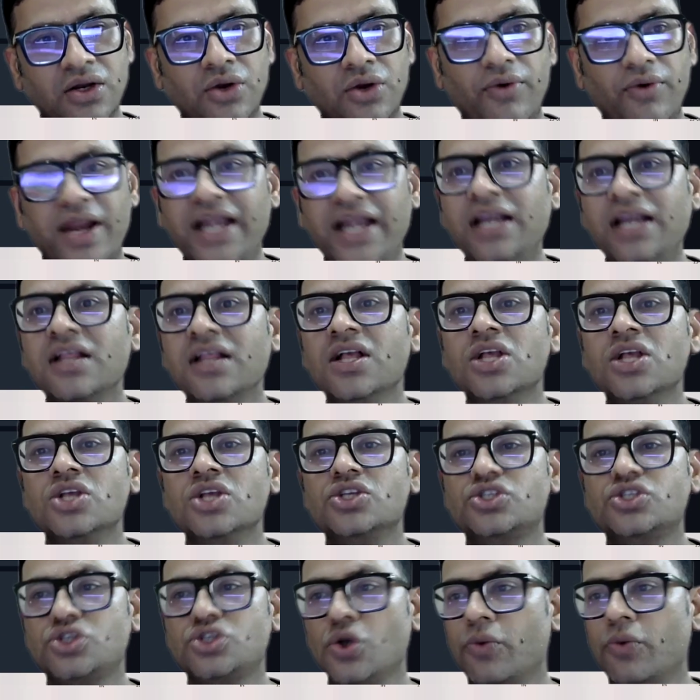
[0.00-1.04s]
Right?
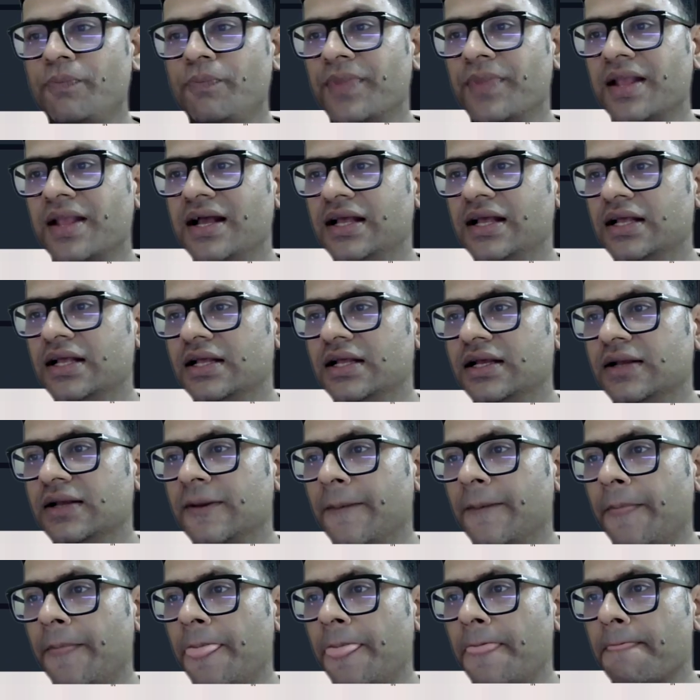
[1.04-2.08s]
So
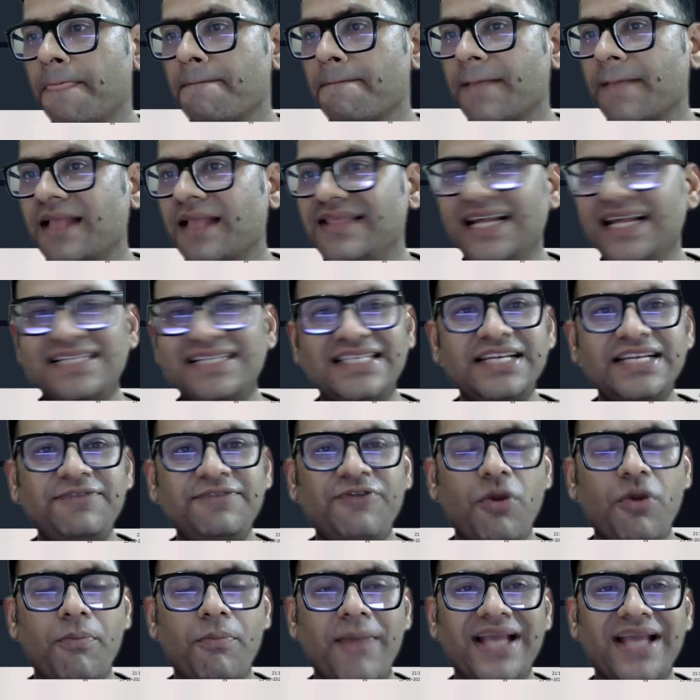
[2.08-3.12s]
that's it
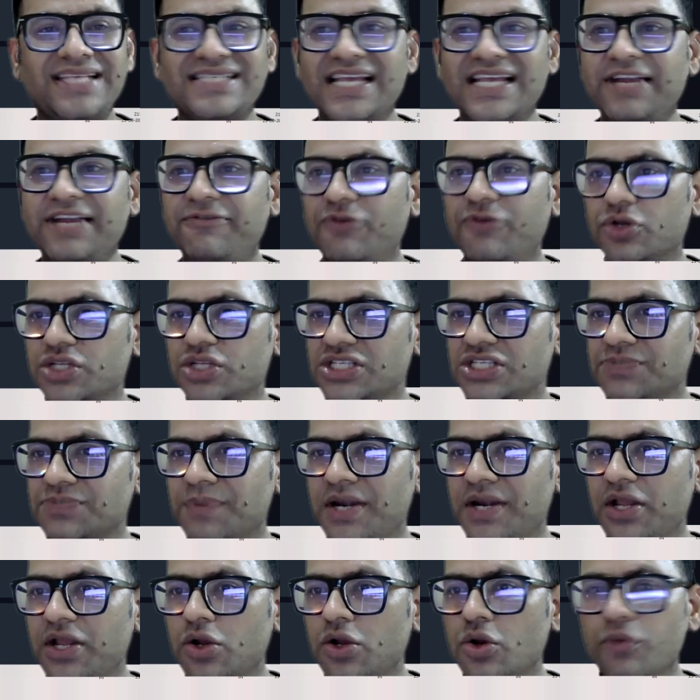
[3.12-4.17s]
from my side for this
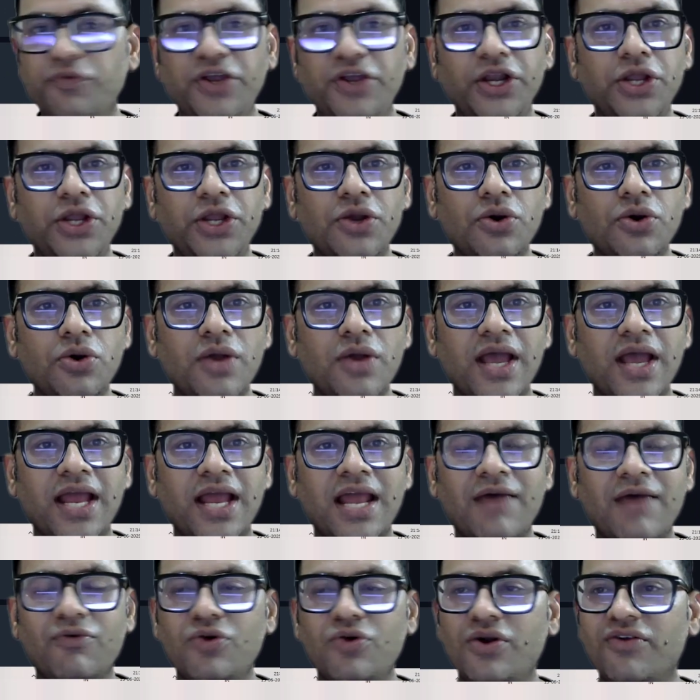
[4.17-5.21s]
particular video, and
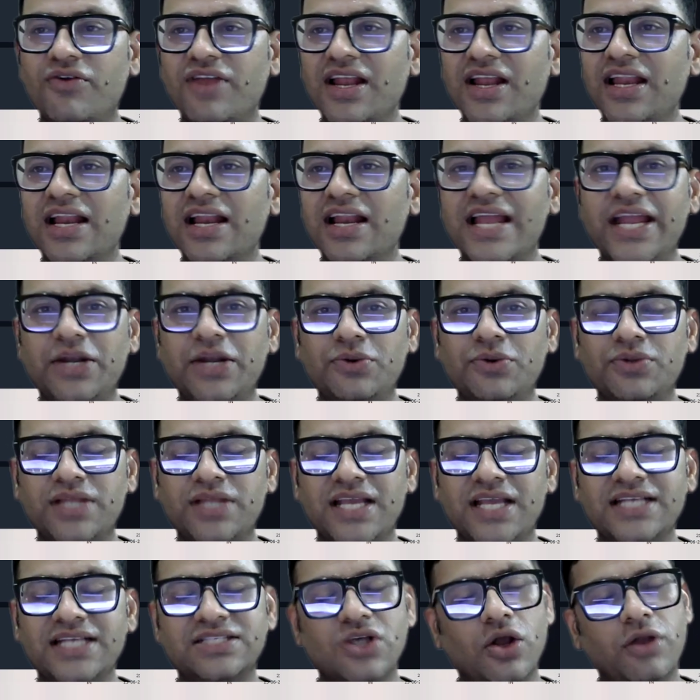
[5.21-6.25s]
I would really like to
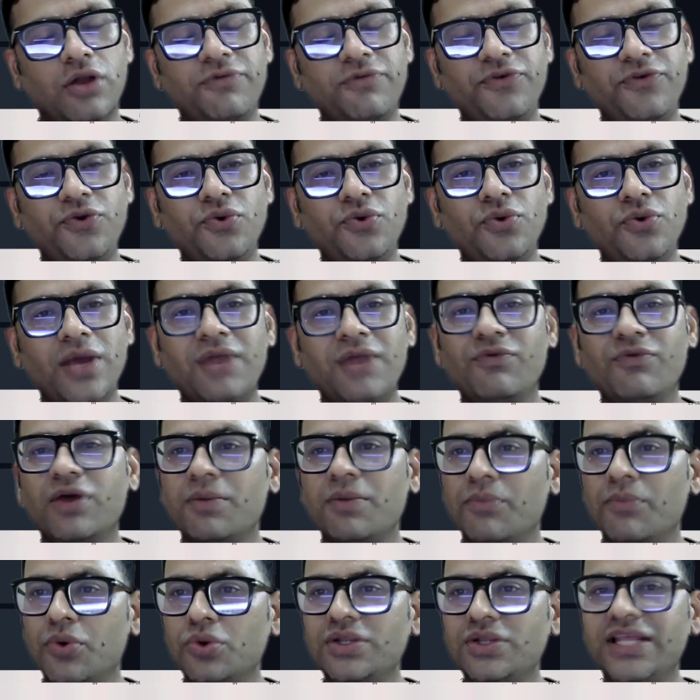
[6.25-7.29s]
thank all of you. And one
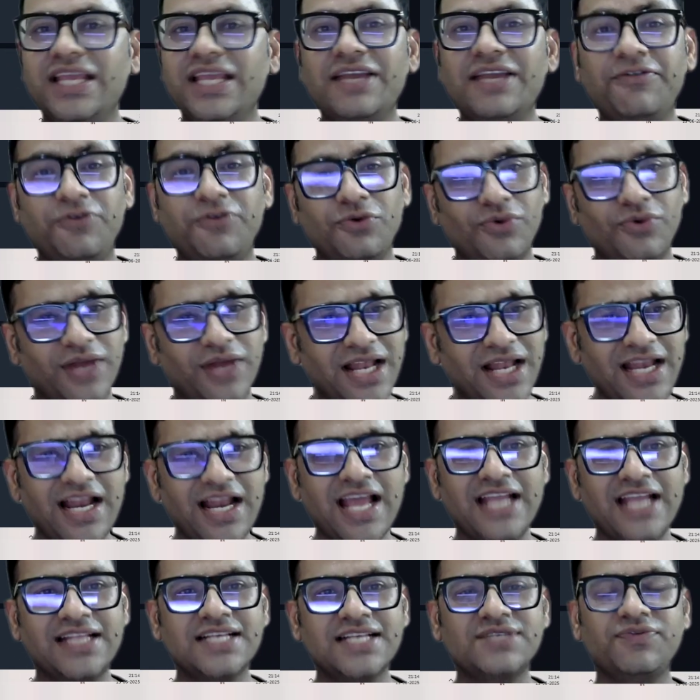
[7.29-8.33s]
more thing, if you really
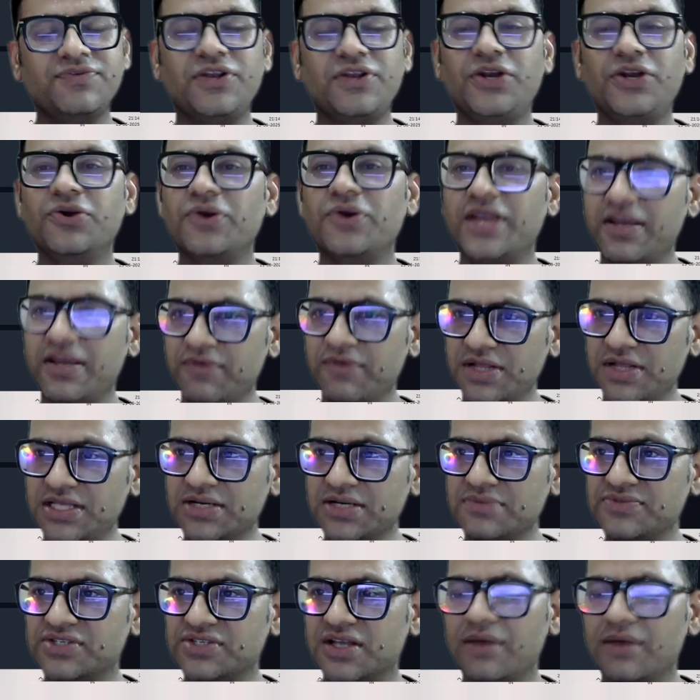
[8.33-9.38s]
like this video, give a
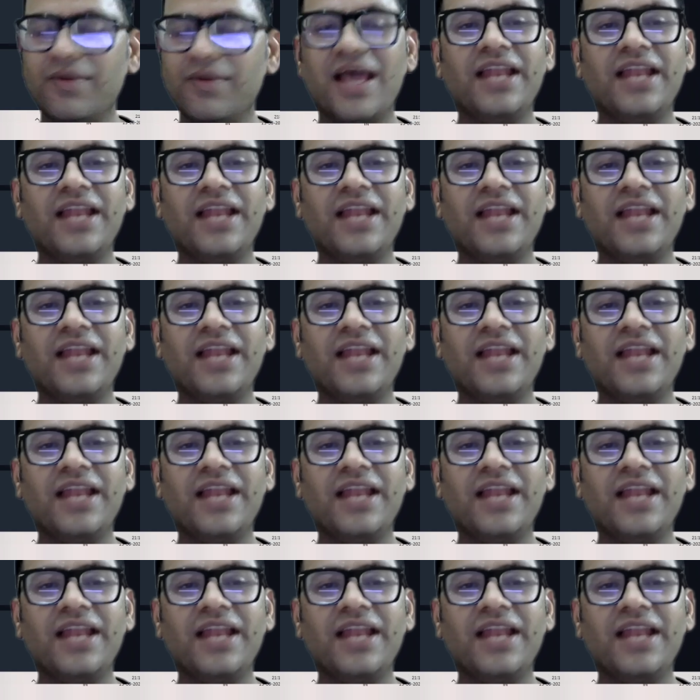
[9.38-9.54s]
thumbs up.